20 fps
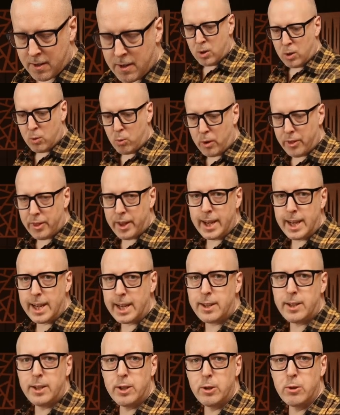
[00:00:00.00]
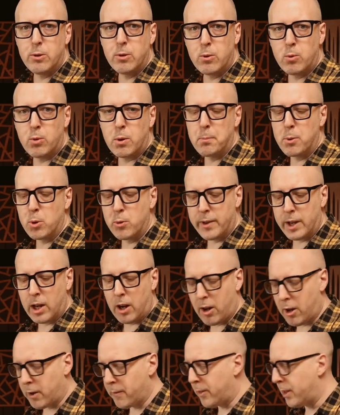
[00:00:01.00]
with the EQ removing
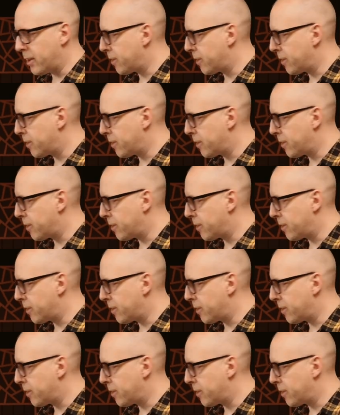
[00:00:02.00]
all of the